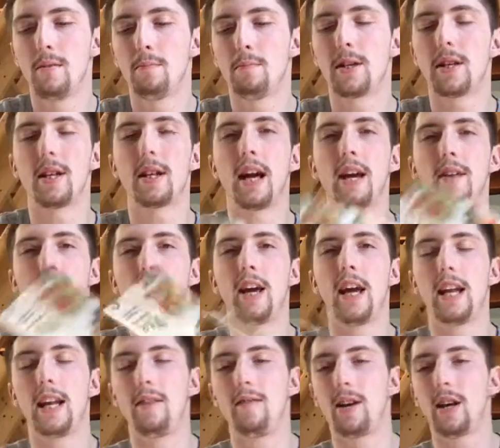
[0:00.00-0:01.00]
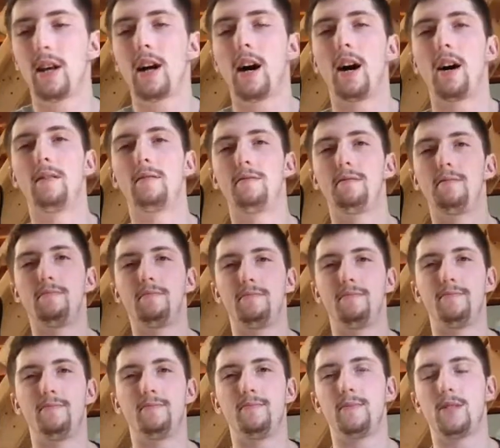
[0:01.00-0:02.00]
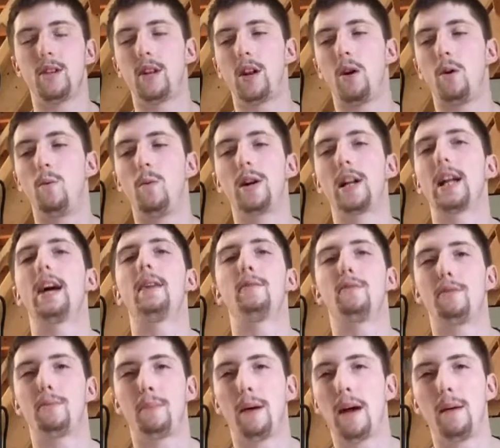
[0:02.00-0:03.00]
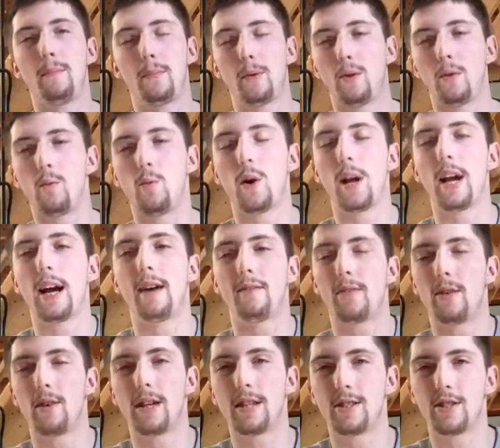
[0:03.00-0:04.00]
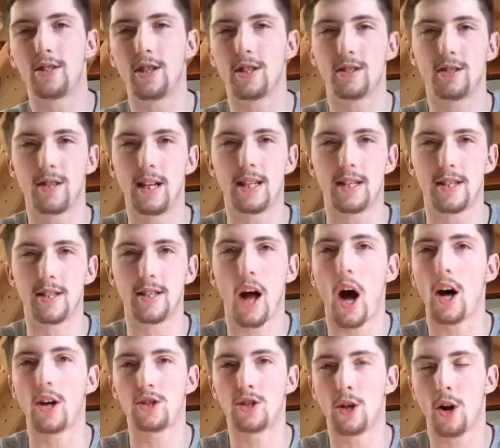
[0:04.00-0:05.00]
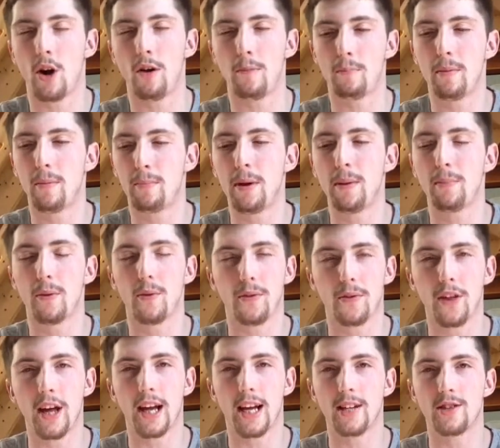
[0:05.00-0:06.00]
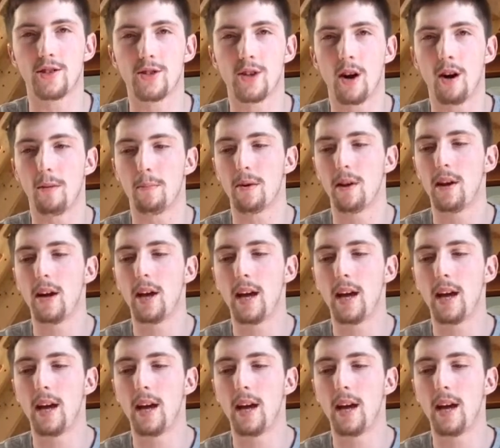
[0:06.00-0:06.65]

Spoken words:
but the knife can't even cut, whatever, paper, whatever. It's not sharp, but people think it's sharp.